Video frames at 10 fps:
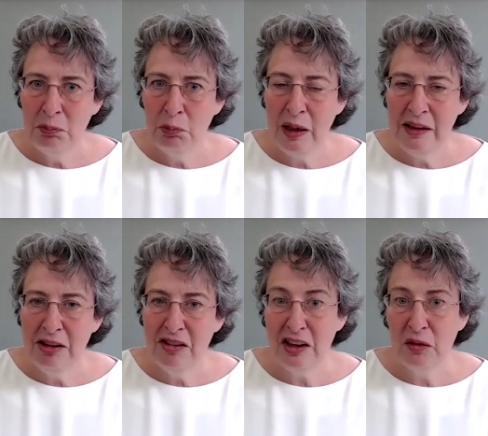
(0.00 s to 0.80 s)
Where there
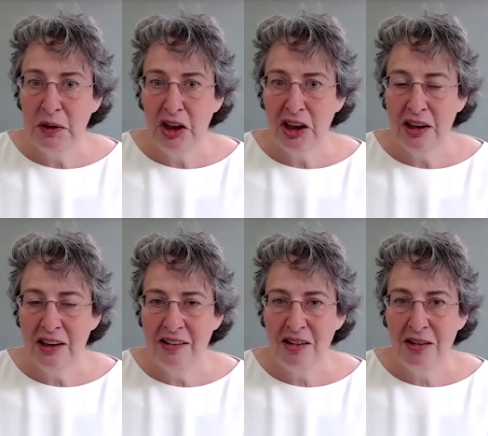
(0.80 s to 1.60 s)
is an exposure,
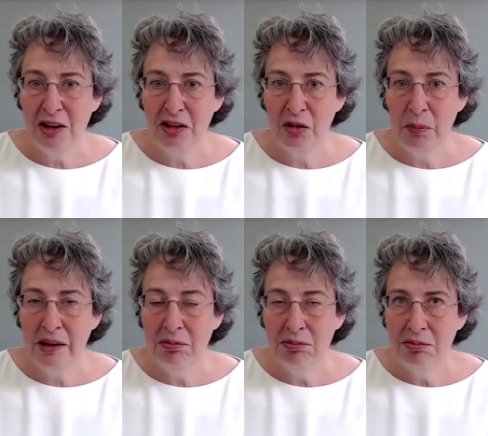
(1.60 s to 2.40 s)
there's going to
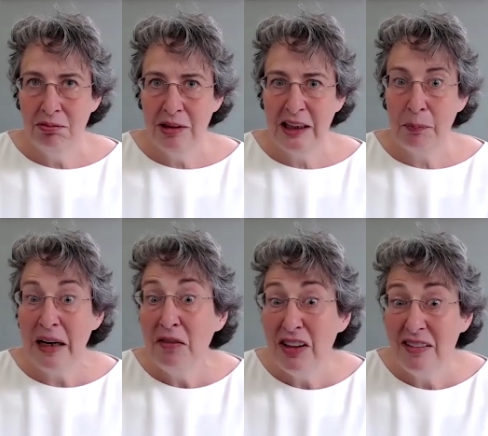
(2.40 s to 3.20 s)
be little
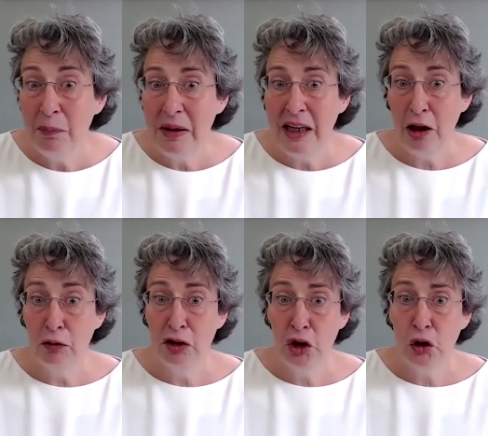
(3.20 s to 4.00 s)
benefit in being
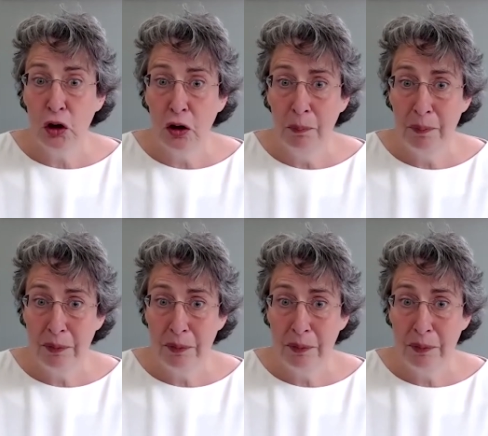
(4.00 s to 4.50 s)
offshore.